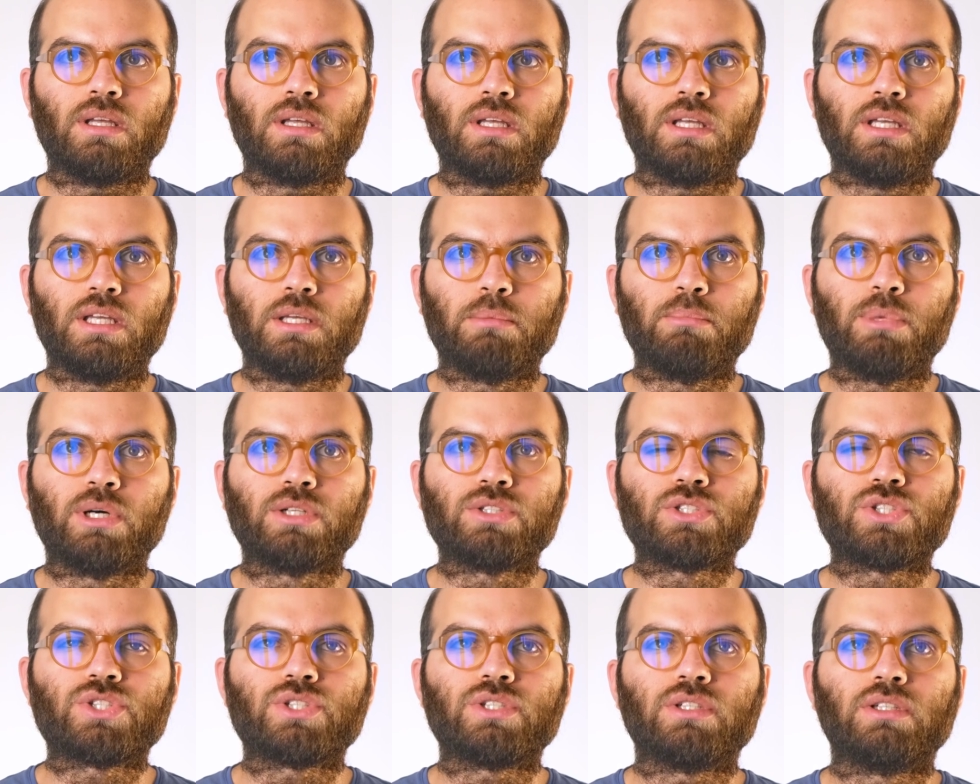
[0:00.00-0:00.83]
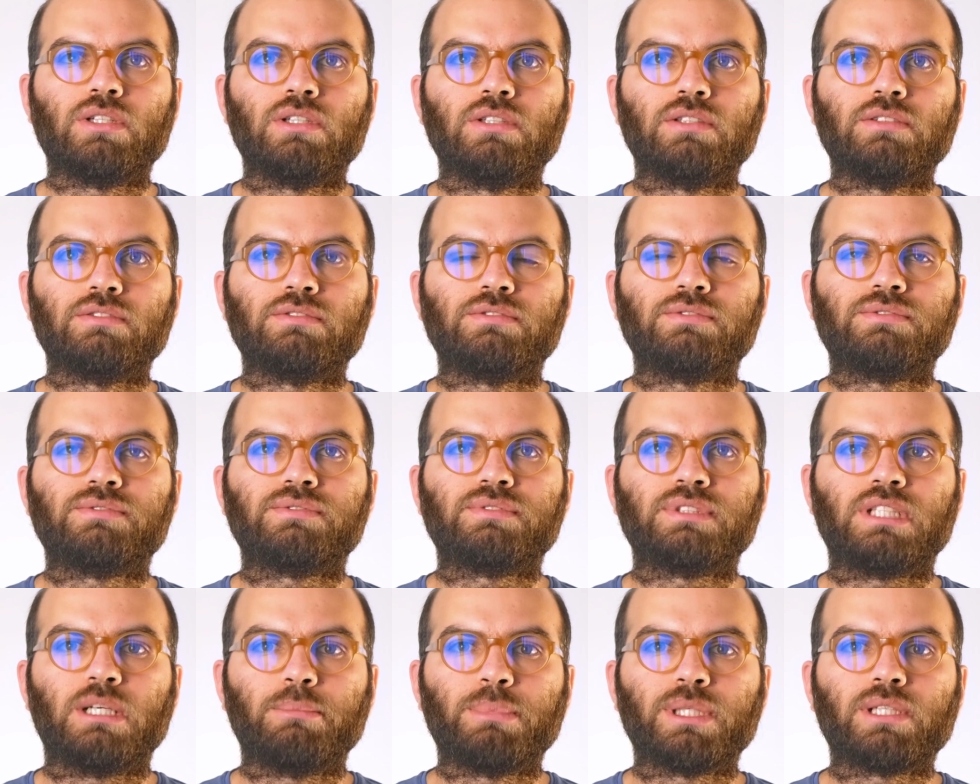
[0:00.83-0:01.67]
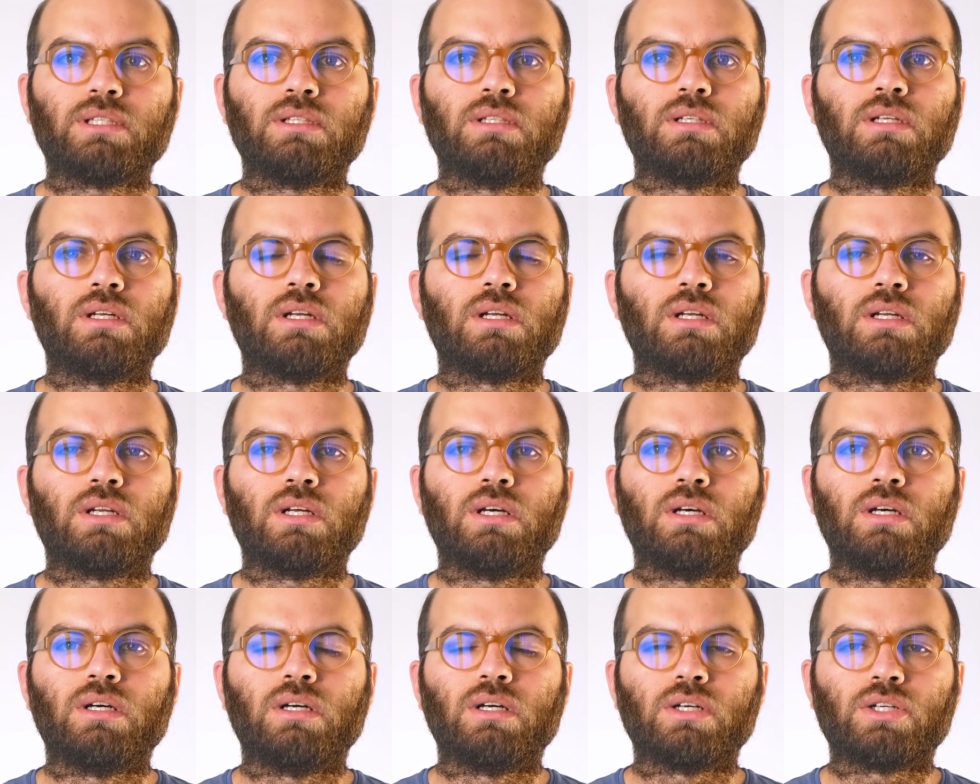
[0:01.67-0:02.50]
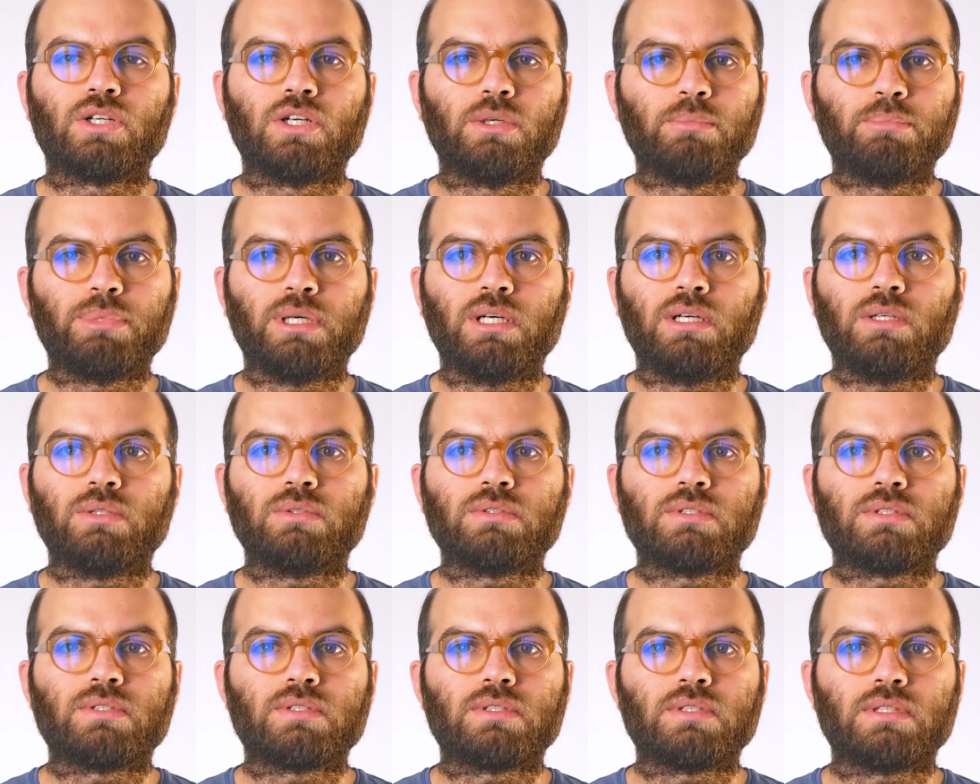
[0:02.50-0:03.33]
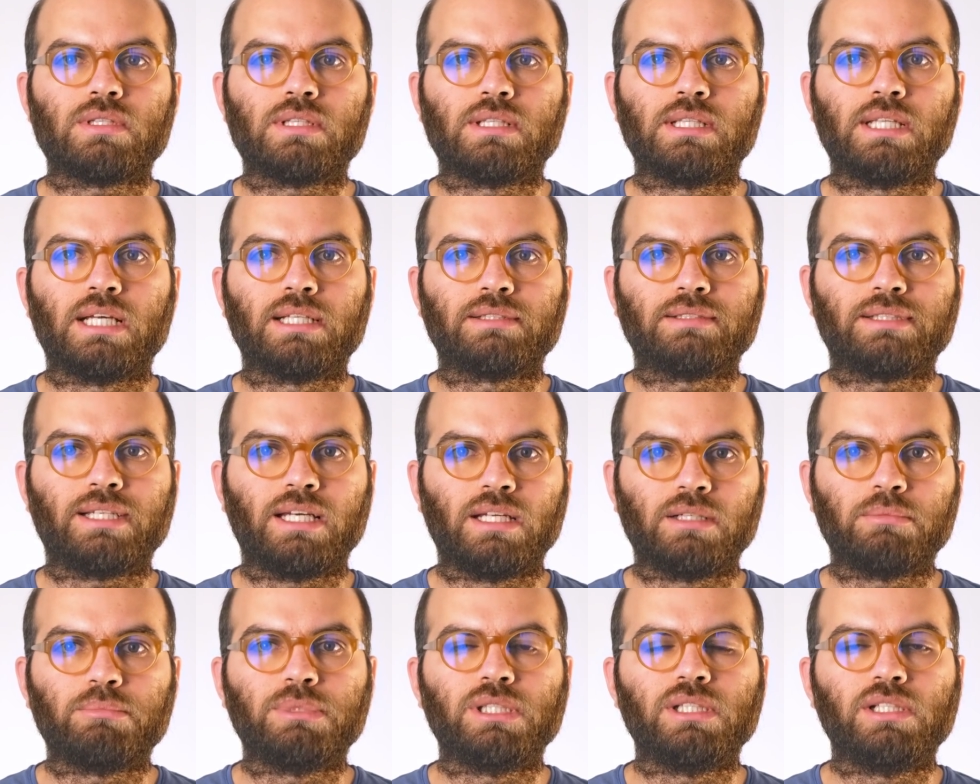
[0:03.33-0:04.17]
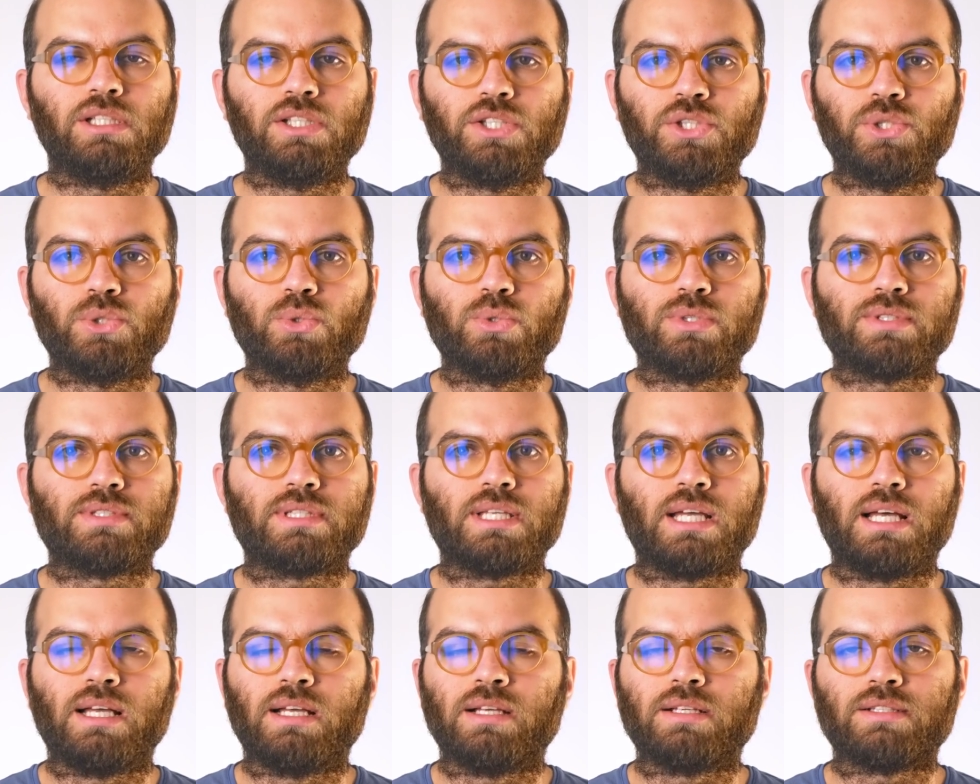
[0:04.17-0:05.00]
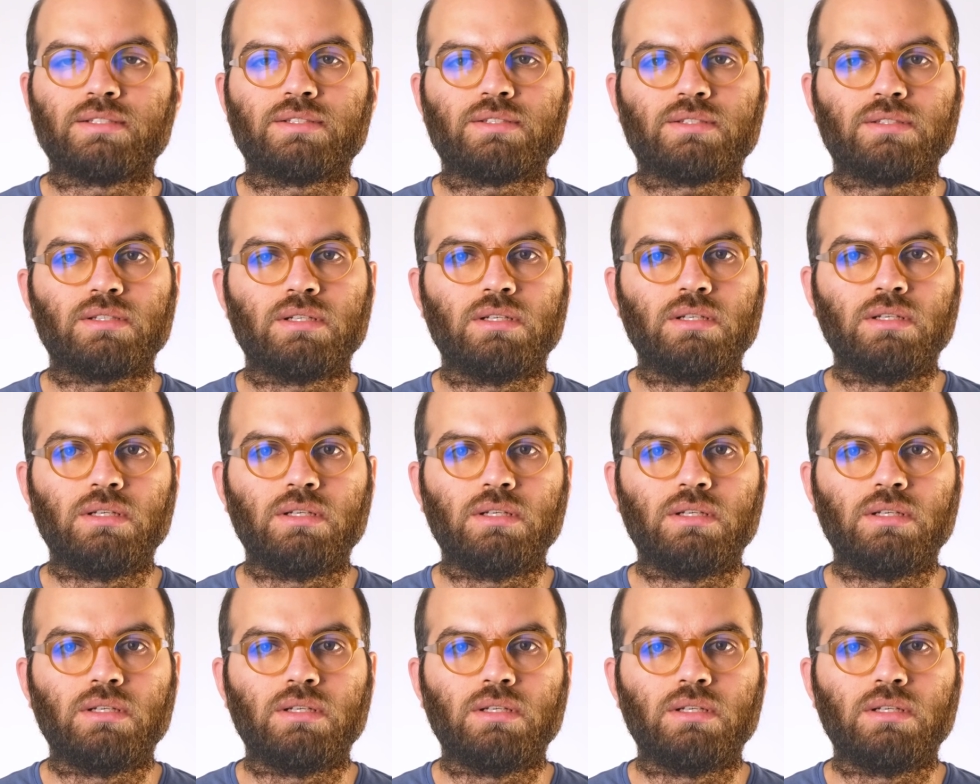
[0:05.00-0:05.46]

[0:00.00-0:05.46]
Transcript: a bunch of chemical compounds that can be reused as